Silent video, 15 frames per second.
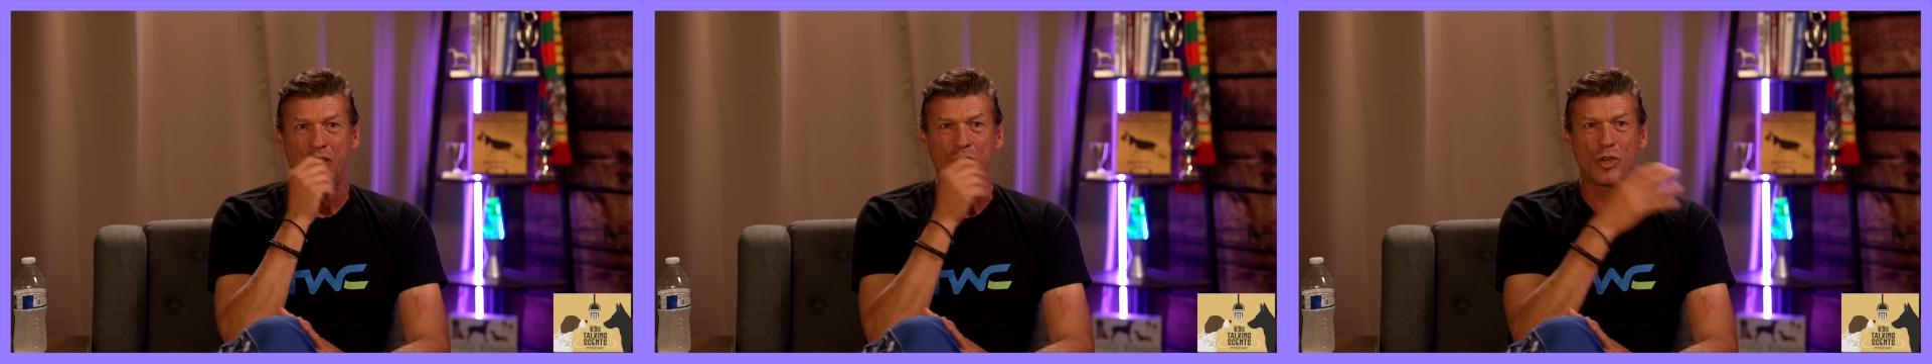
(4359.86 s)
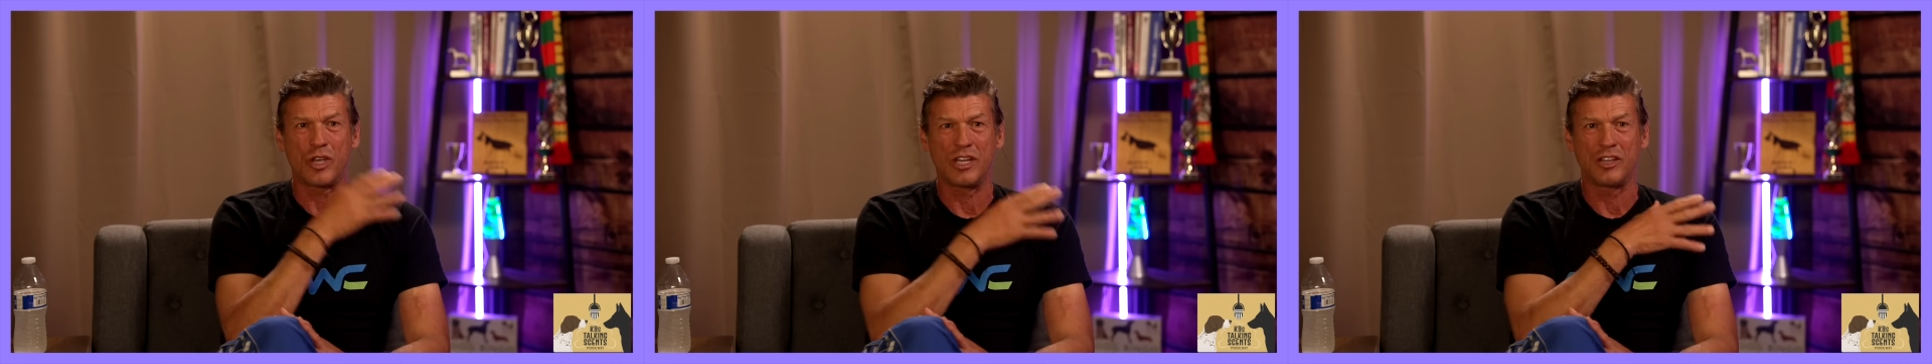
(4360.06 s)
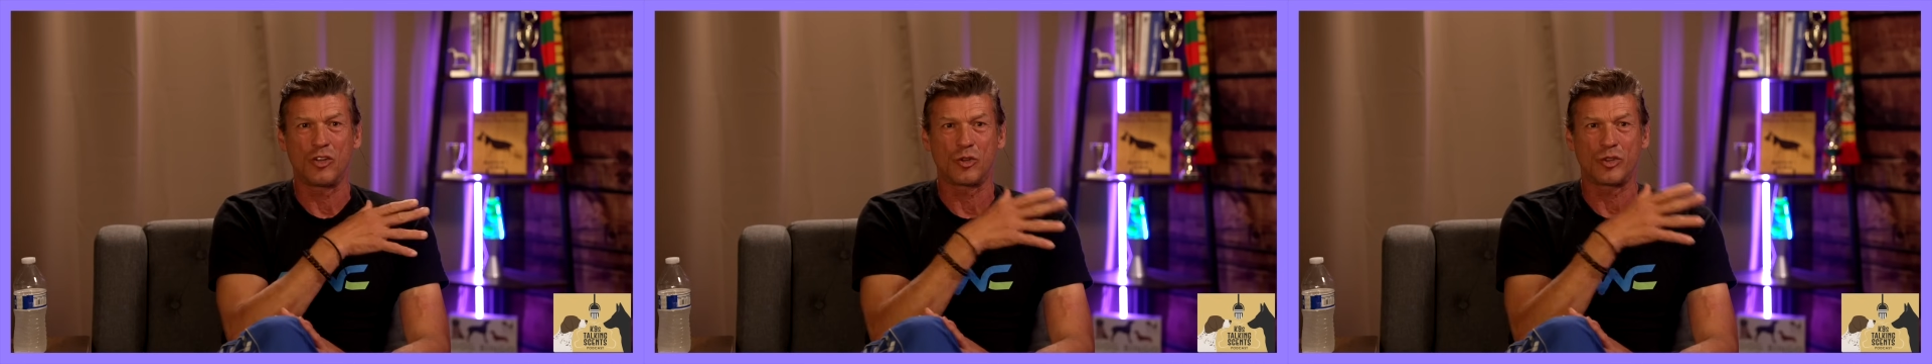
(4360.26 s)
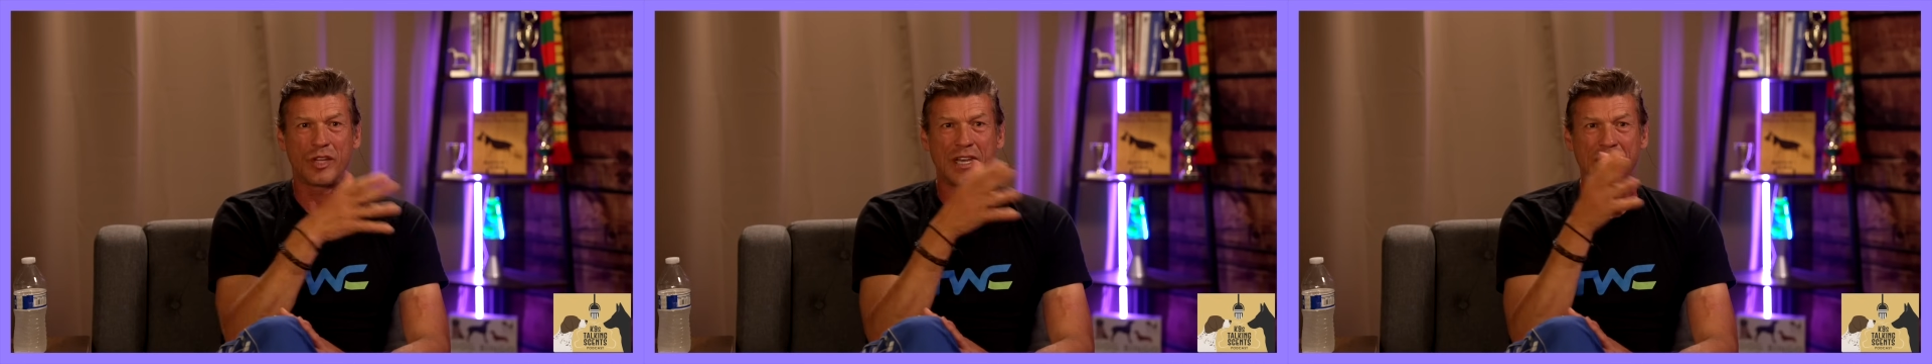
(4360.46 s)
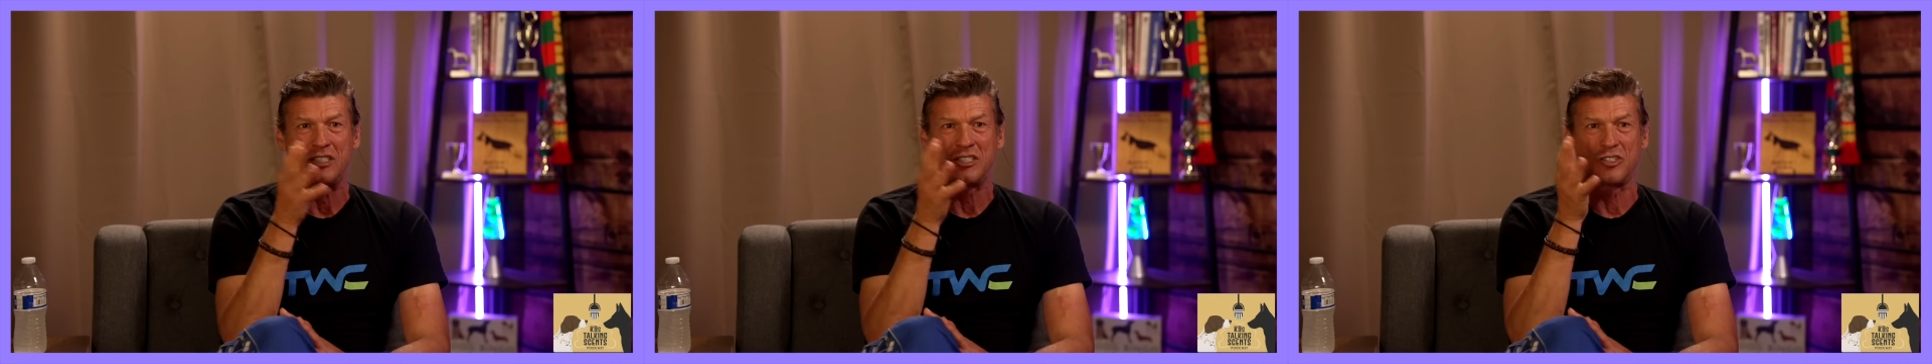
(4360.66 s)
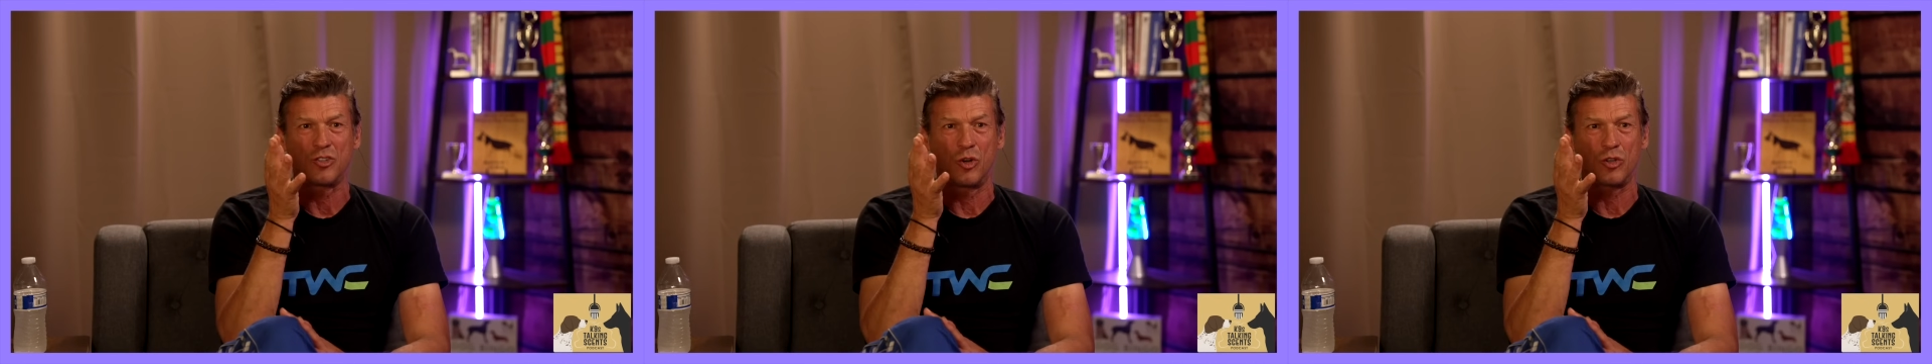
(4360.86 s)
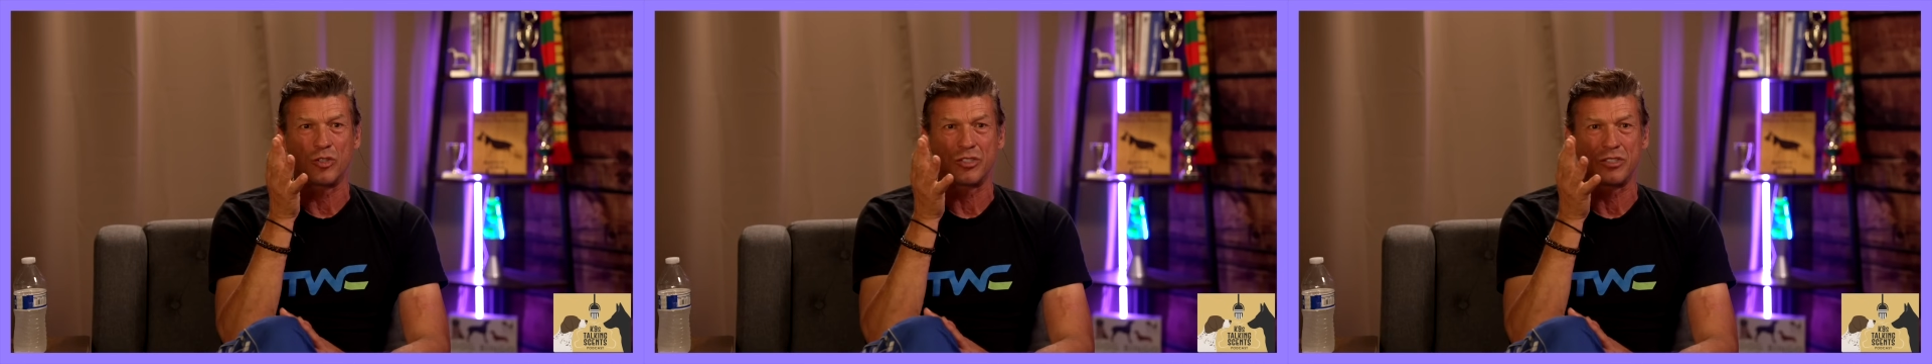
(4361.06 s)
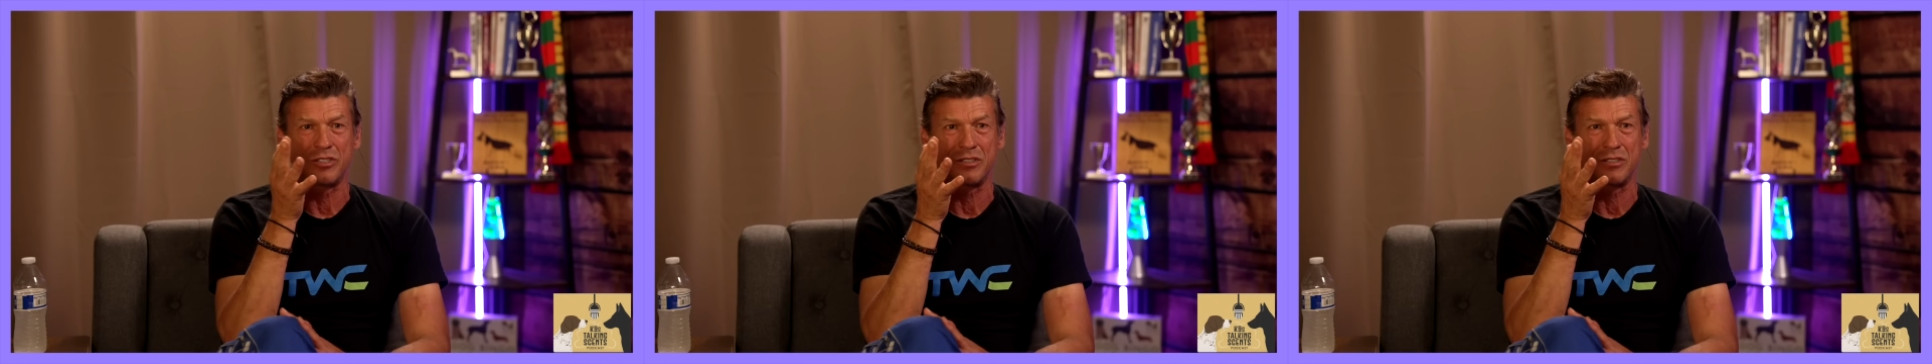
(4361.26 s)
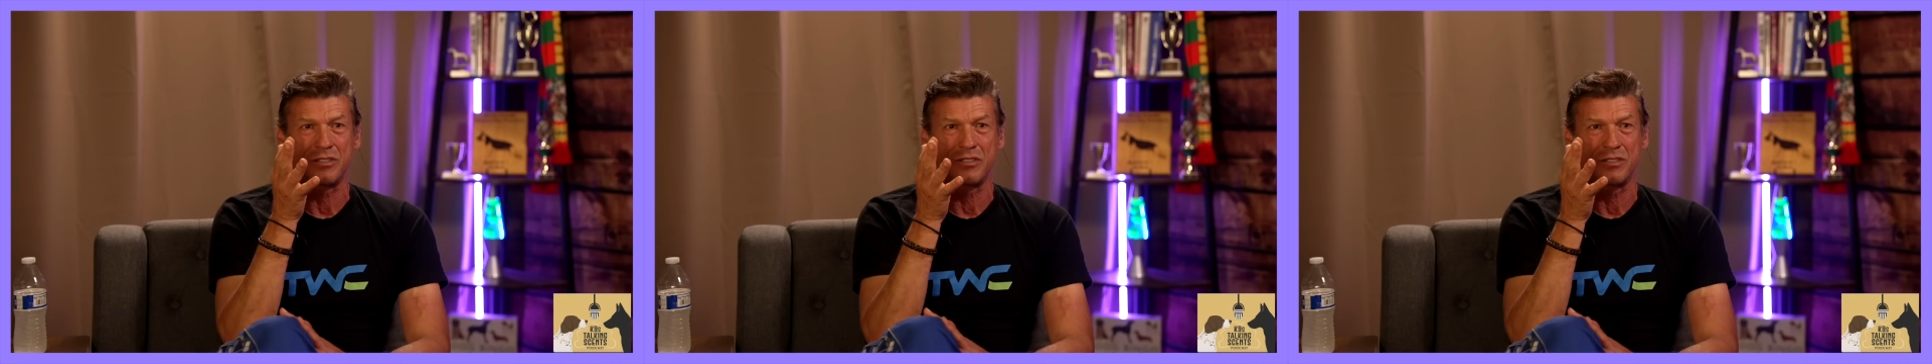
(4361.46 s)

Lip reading: cannot exhaust.